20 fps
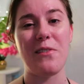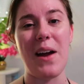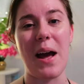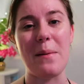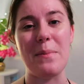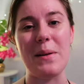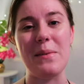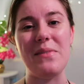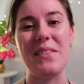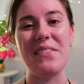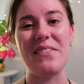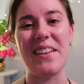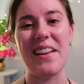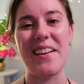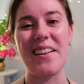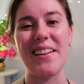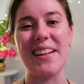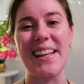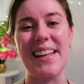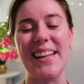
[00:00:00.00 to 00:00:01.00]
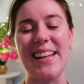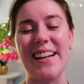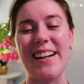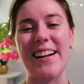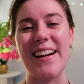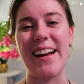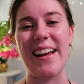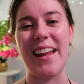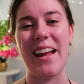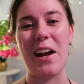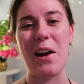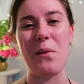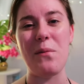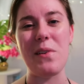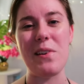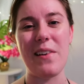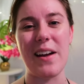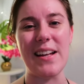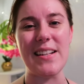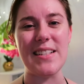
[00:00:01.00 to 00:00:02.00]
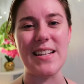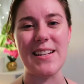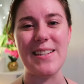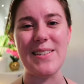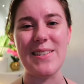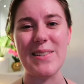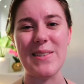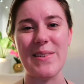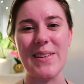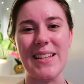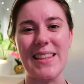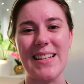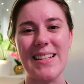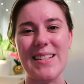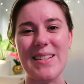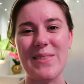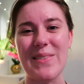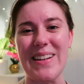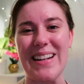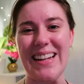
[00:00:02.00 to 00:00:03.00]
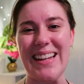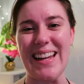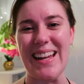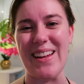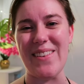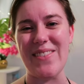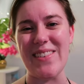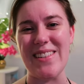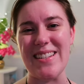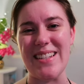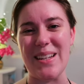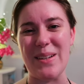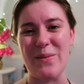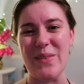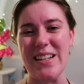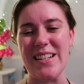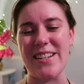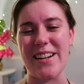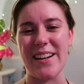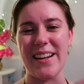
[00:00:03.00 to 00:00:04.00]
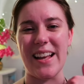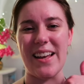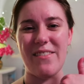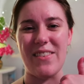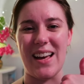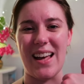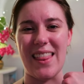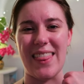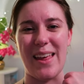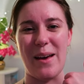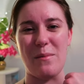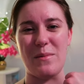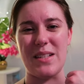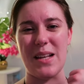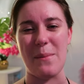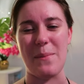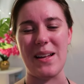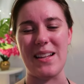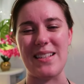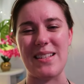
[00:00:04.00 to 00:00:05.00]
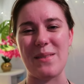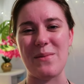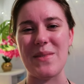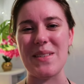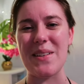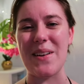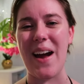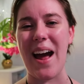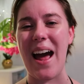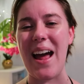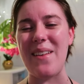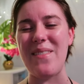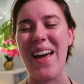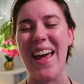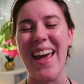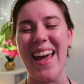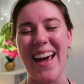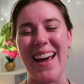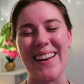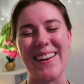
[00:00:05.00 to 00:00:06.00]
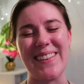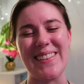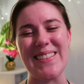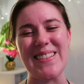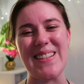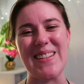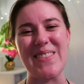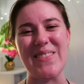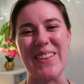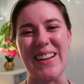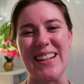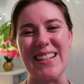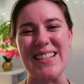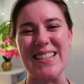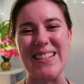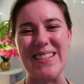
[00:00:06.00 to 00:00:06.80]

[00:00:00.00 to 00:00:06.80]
wrap up the vlog here, and I hope you guys enjoyed this one. If you did, be sure to give it a thumbs up and subscribe, and I'll see you very